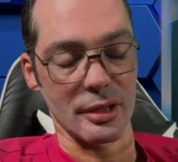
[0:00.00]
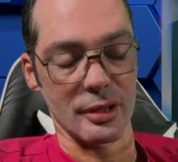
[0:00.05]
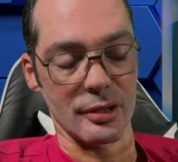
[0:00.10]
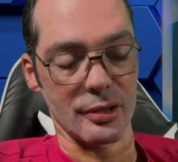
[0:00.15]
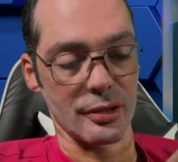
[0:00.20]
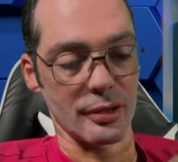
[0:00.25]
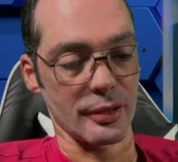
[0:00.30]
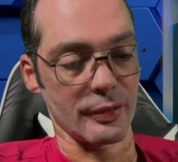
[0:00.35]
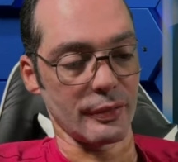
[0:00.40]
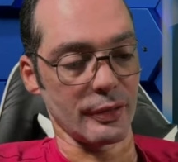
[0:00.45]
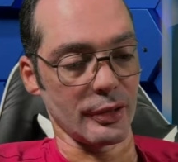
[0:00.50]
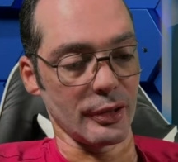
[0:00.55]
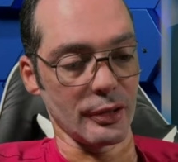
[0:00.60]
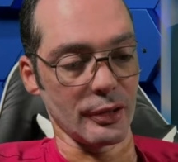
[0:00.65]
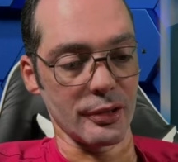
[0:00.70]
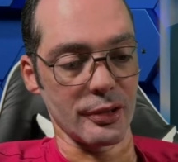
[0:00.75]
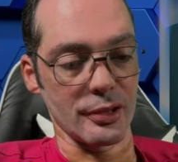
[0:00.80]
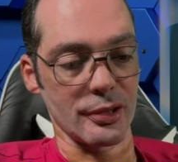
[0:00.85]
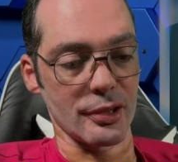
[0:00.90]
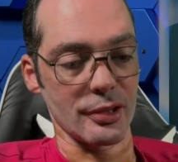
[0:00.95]
So if you
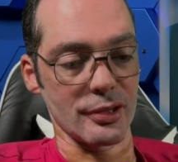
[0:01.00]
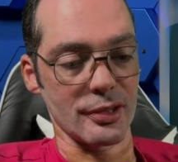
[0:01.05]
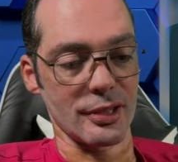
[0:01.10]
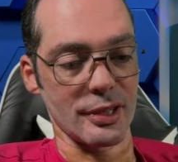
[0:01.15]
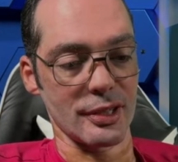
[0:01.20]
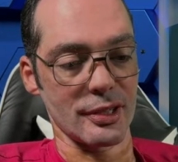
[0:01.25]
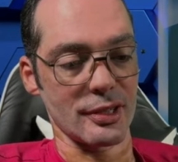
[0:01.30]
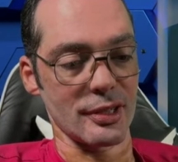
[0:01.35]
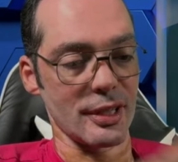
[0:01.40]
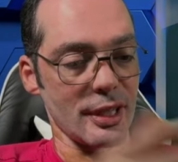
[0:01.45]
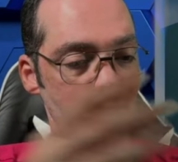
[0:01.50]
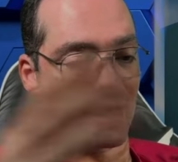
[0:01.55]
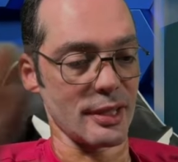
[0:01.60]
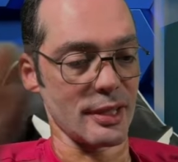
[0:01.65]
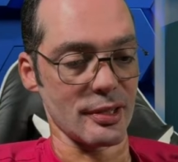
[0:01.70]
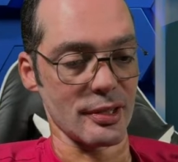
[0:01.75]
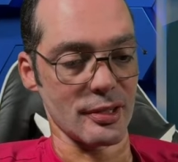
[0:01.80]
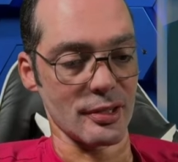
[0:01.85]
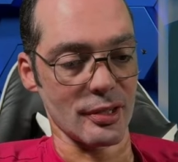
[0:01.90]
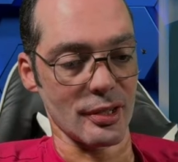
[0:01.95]
don't use on 6
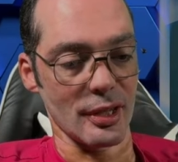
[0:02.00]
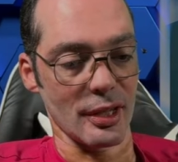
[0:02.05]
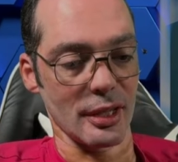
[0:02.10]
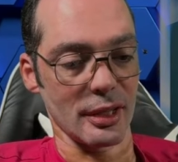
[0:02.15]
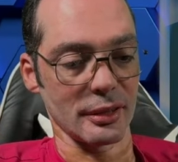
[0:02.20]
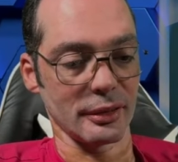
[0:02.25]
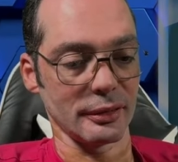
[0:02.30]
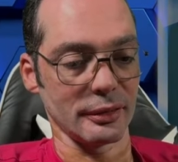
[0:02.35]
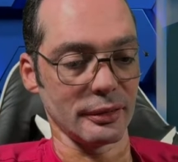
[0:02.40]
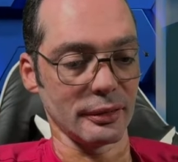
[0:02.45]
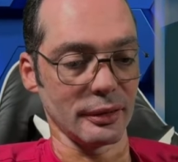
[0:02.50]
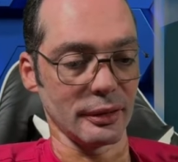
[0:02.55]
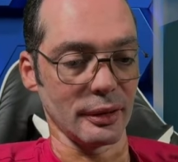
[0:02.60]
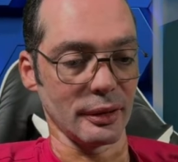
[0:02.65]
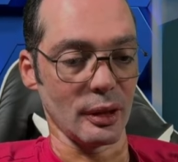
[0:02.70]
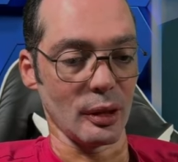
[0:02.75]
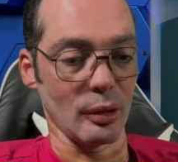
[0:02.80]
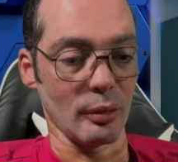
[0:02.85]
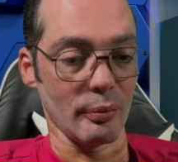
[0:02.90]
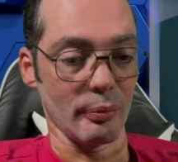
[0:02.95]
days, it's gone.
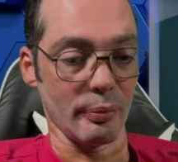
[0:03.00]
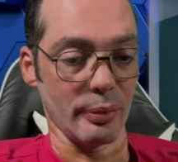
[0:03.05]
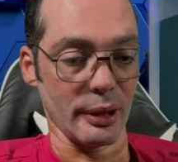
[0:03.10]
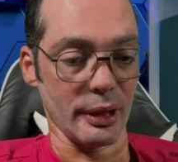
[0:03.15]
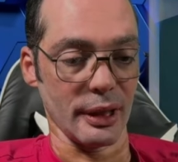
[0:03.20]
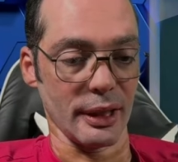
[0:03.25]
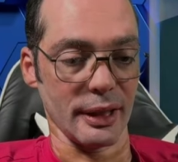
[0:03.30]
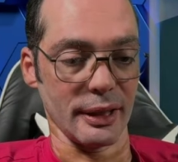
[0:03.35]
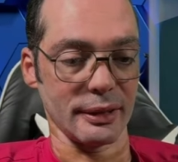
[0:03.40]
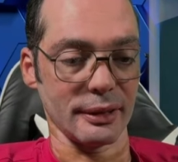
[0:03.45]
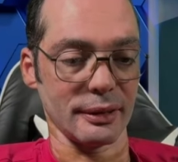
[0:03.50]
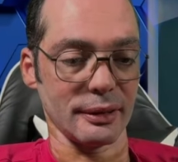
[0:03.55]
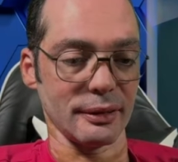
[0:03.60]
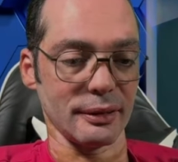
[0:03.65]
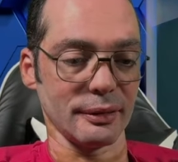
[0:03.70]
But